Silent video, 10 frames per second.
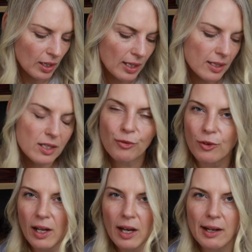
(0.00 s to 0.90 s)
in a
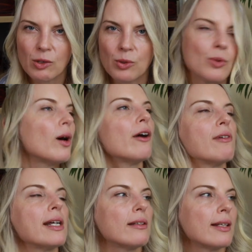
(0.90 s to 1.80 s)
different article, I
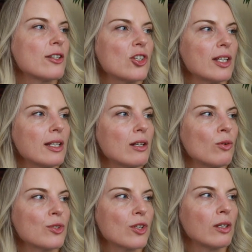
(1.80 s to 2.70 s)
read that she
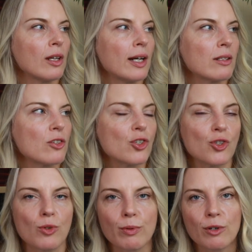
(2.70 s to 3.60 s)
also liked
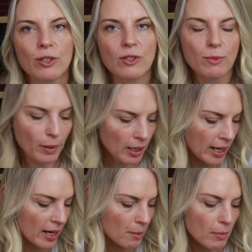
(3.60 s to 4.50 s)
Tuberose
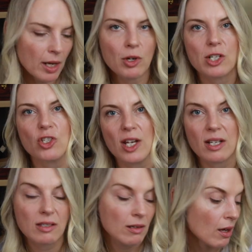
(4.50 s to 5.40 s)
by Mary
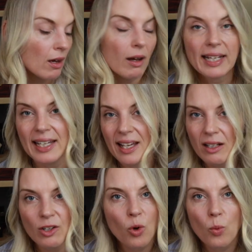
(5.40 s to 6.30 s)
Chess.
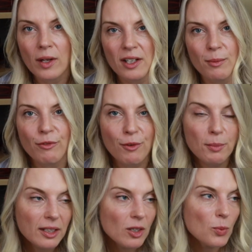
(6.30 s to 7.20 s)
Again, not one that I'm
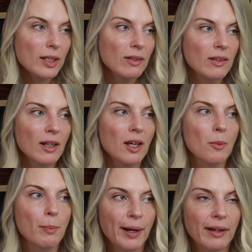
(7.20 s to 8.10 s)
familiar with,
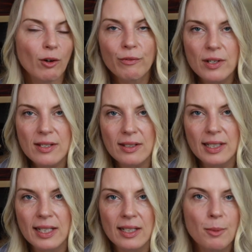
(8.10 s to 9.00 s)
but
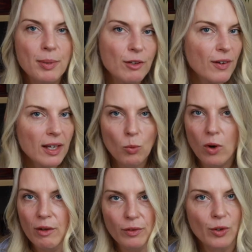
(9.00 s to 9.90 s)
obviously a big fan of
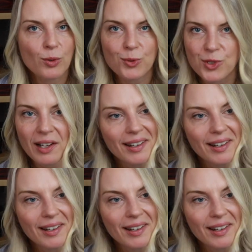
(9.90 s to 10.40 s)
white florals